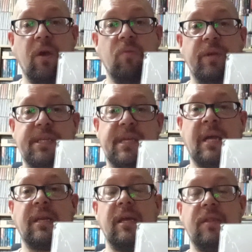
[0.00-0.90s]
which
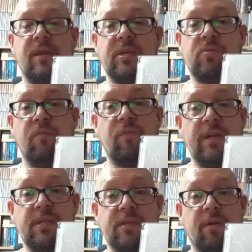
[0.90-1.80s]
sadly, thanks to a
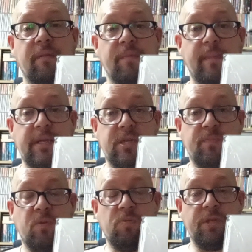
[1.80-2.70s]
redesign of the message
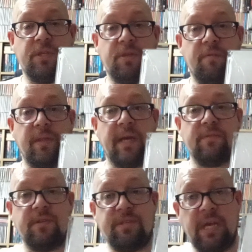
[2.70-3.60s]
board in
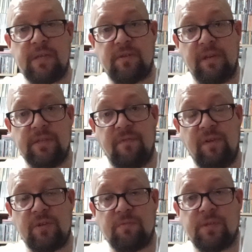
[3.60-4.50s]
2006 on his
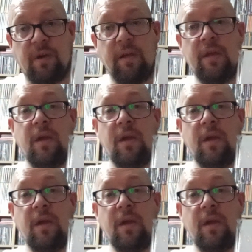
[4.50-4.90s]
official site,